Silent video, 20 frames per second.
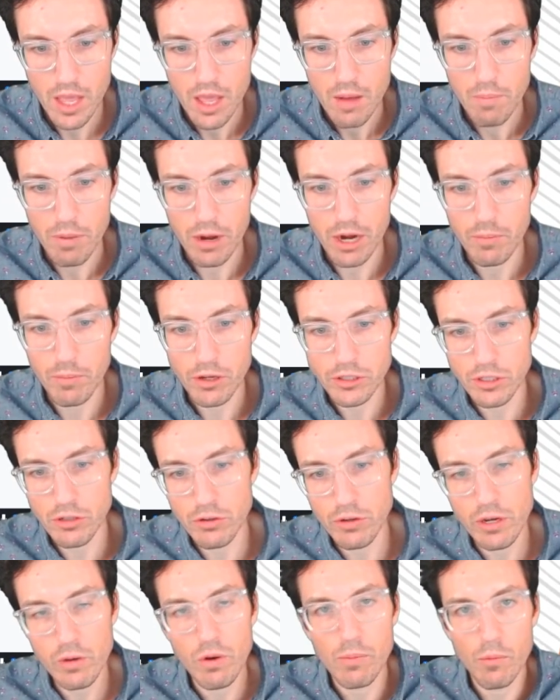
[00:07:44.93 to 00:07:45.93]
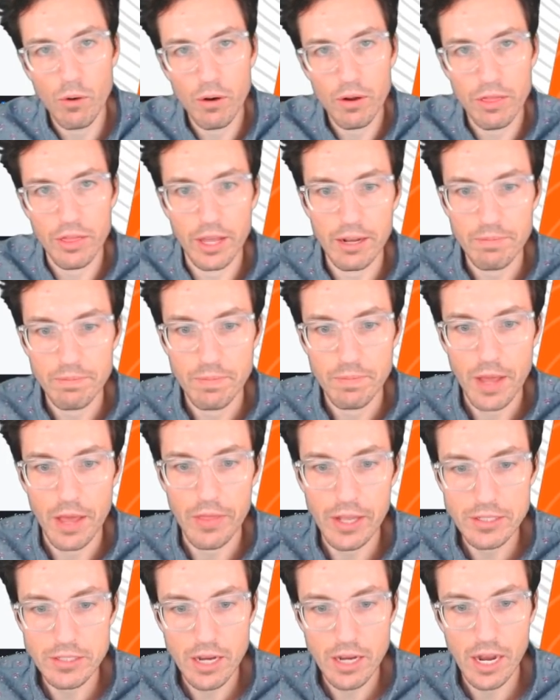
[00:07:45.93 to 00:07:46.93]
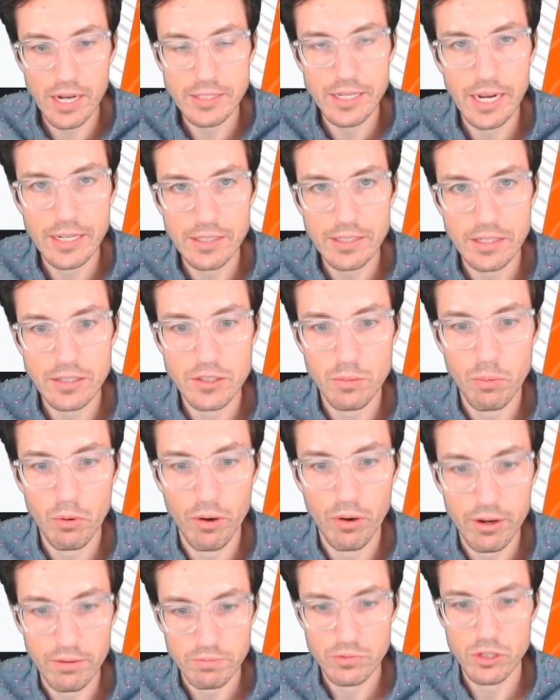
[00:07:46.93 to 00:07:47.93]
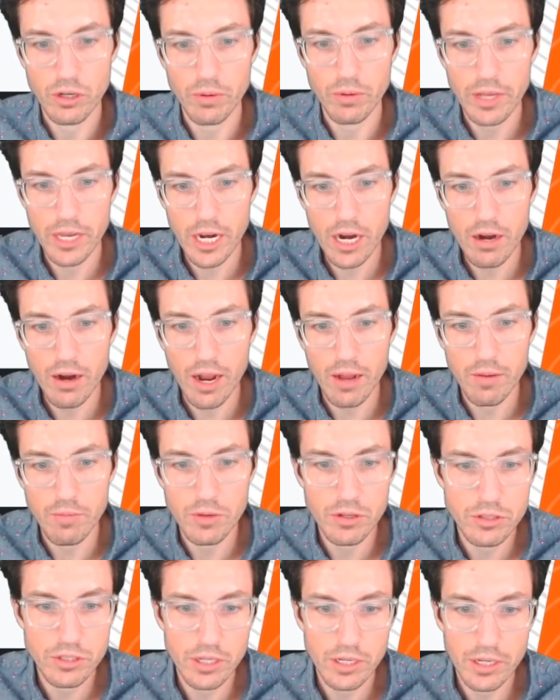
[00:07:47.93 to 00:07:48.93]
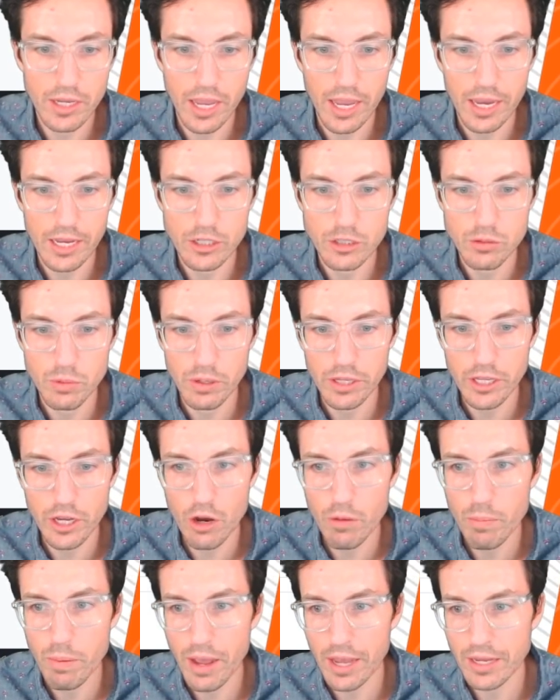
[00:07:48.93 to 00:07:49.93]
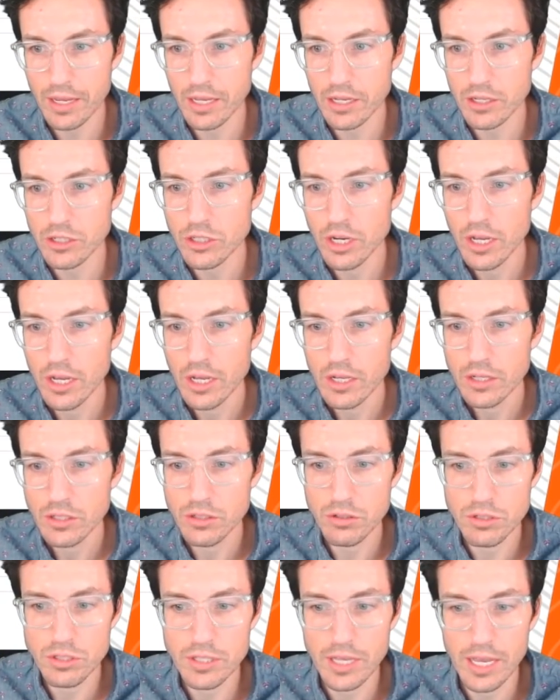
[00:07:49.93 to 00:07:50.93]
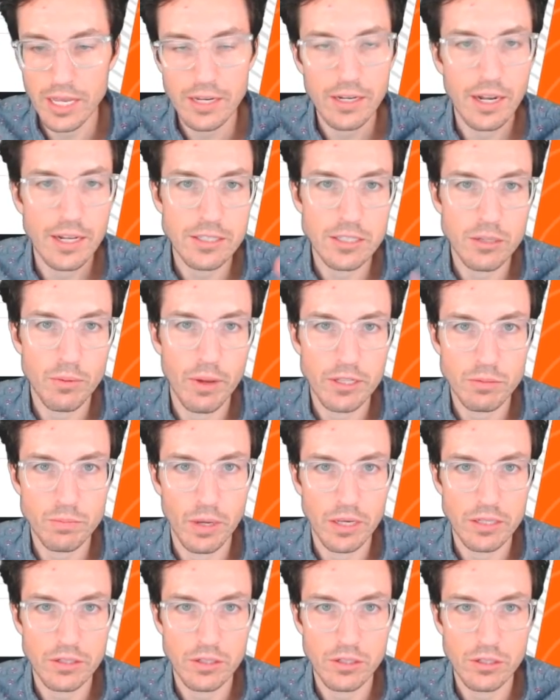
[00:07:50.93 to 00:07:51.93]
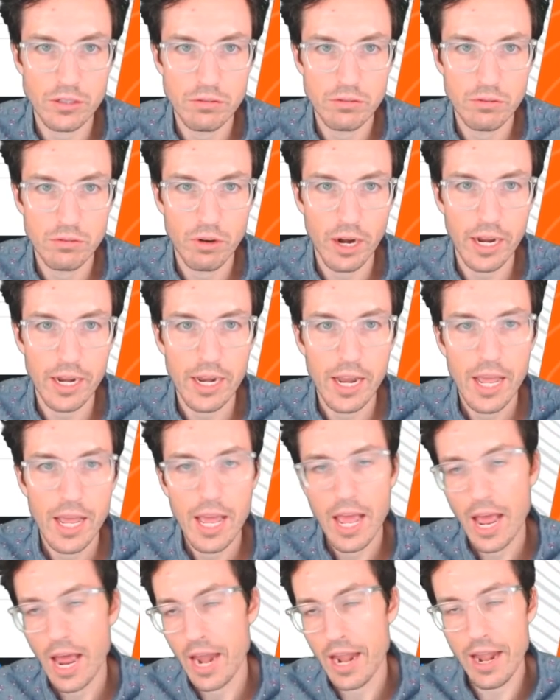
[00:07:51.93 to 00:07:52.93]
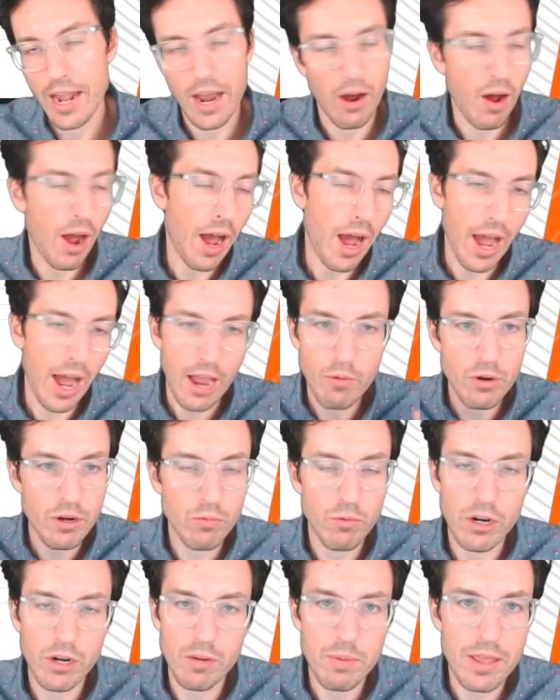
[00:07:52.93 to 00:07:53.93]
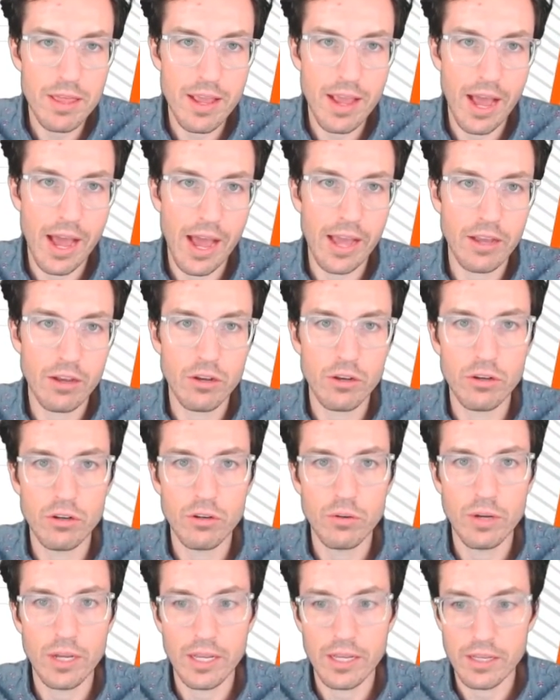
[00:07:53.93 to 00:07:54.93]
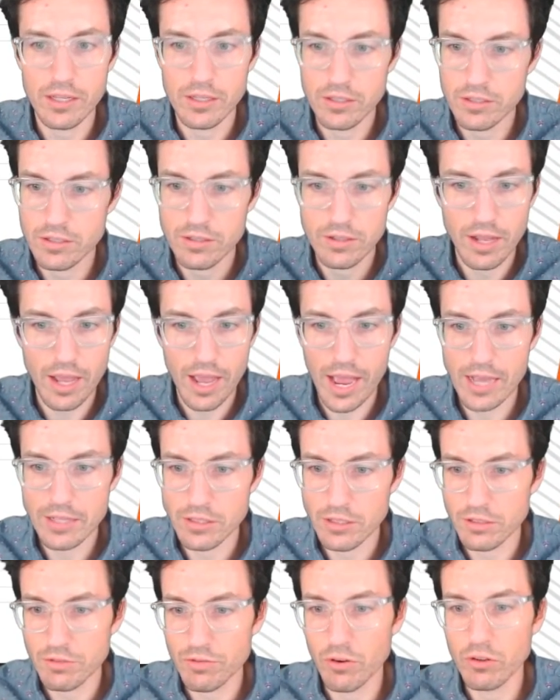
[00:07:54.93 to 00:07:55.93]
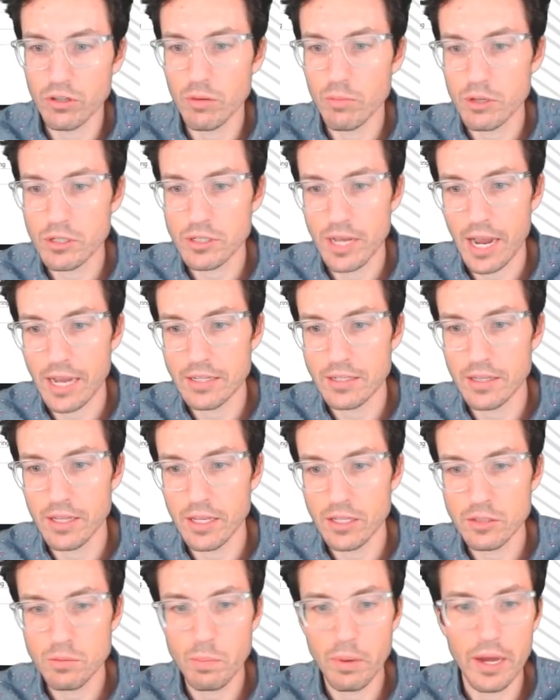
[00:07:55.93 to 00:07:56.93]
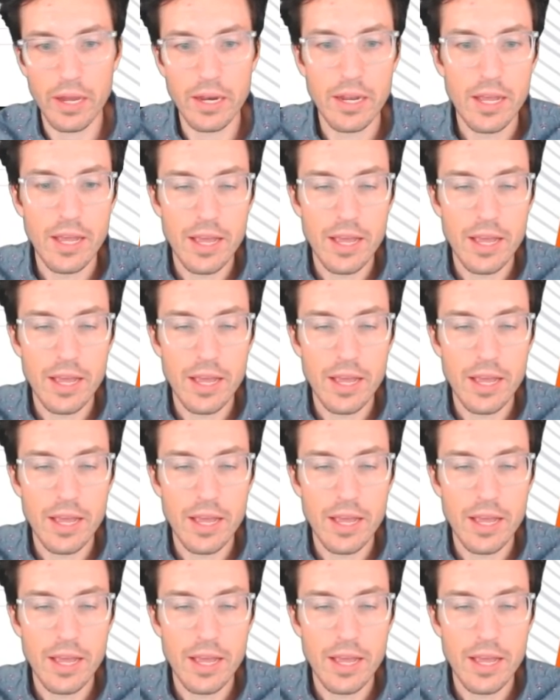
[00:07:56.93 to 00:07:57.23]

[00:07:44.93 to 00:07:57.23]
but I'm also doing one more thing, and that's contacting support. So here I'm using a Twilio package to send an SMS message, right? Now, I wouldn't wanna be the guy who is has his phone number tied to this, but